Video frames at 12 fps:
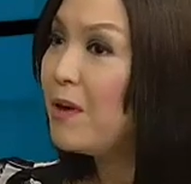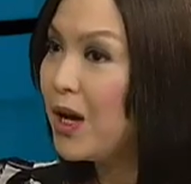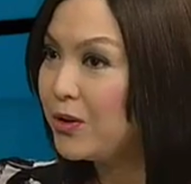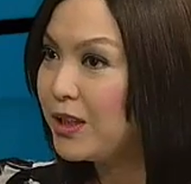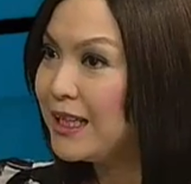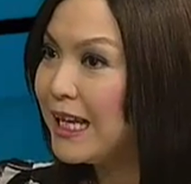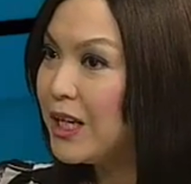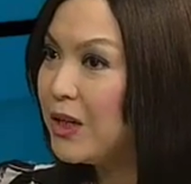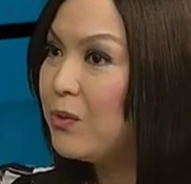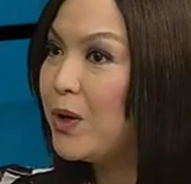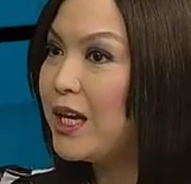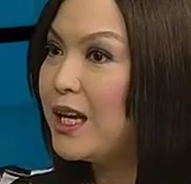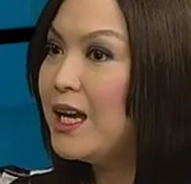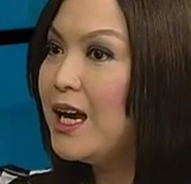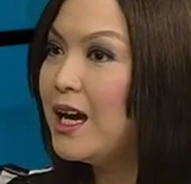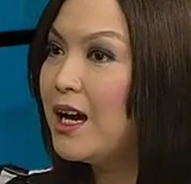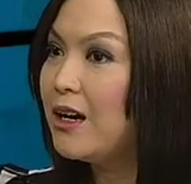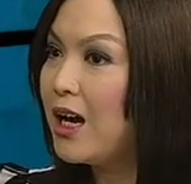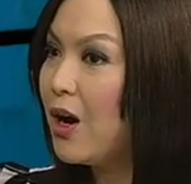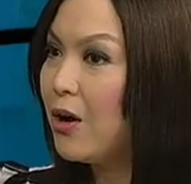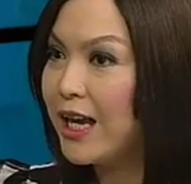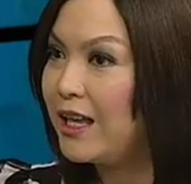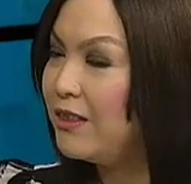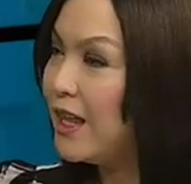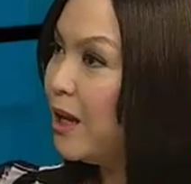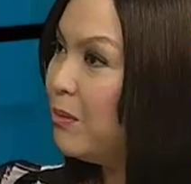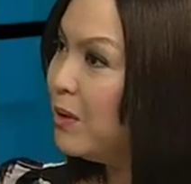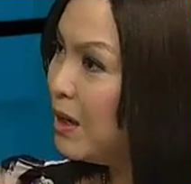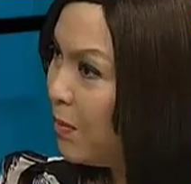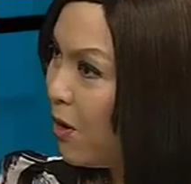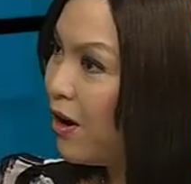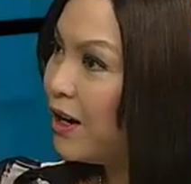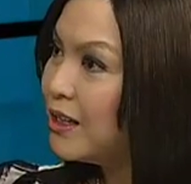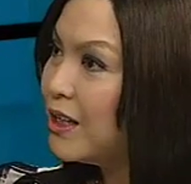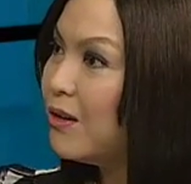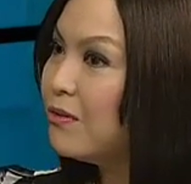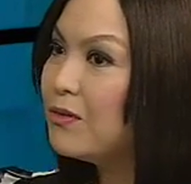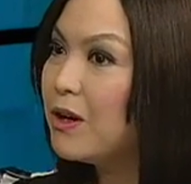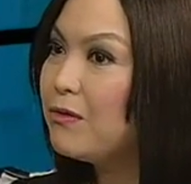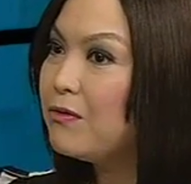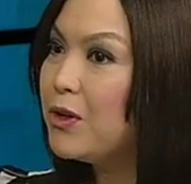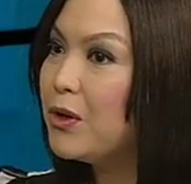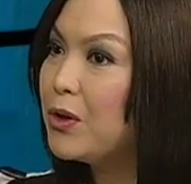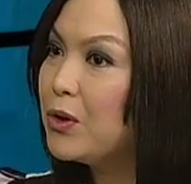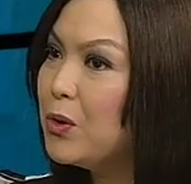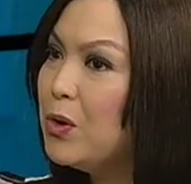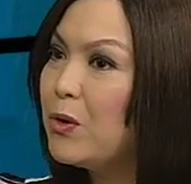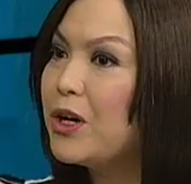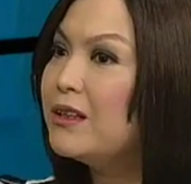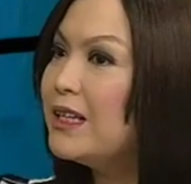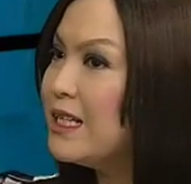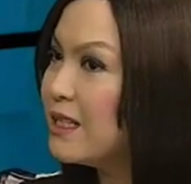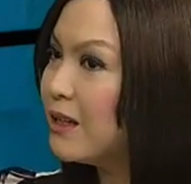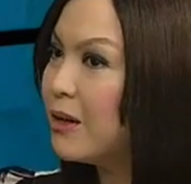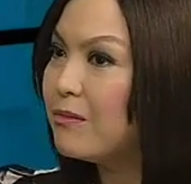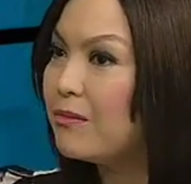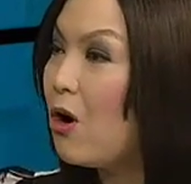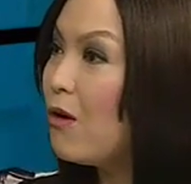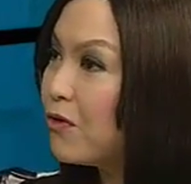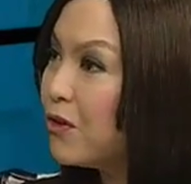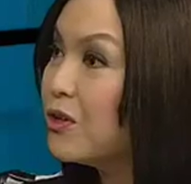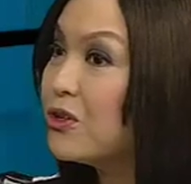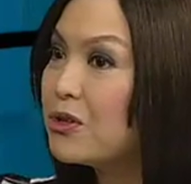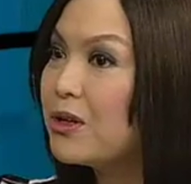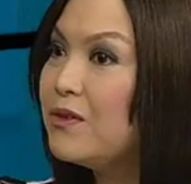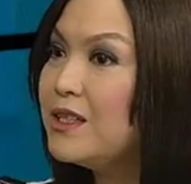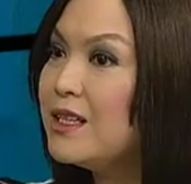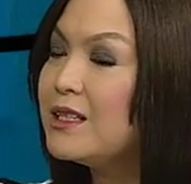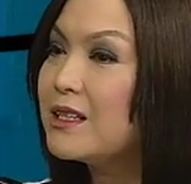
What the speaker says: out in any way, how can they be part of your group, or at least offer their services?